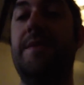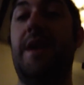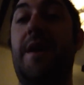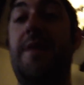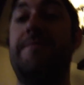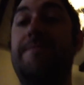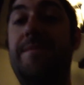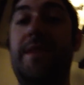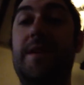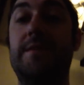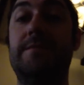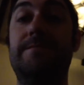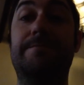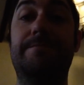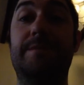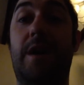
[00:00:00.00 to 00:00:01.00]
yeah,
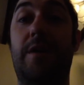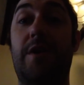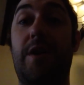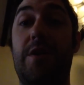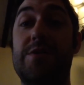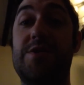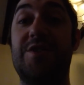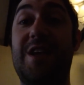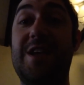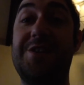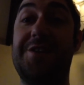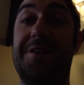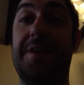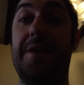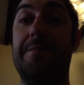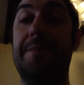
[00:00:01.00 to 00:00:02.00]
I'm going to go sort that
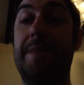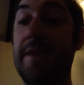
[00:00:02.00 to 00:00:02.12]
shit out.